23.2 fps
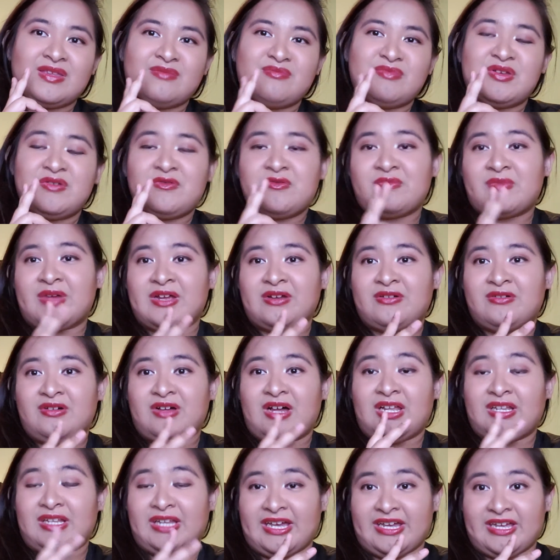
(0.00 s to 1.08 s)
been with Michael
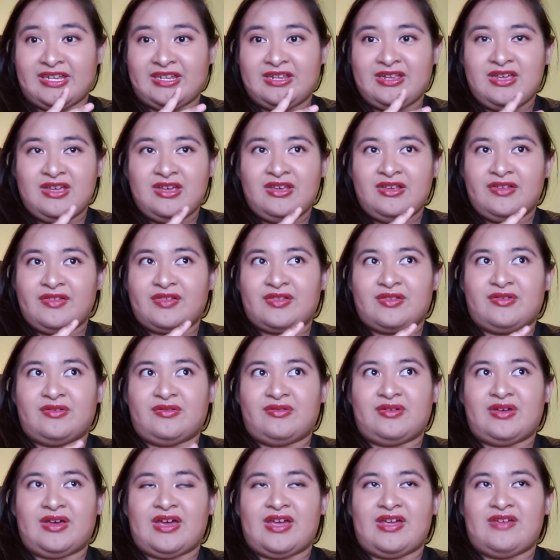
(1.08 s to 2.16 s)
a lot.
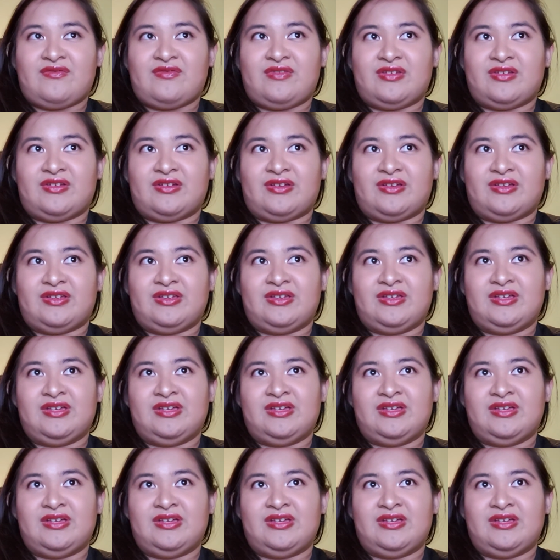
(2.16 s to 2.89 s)
So I feel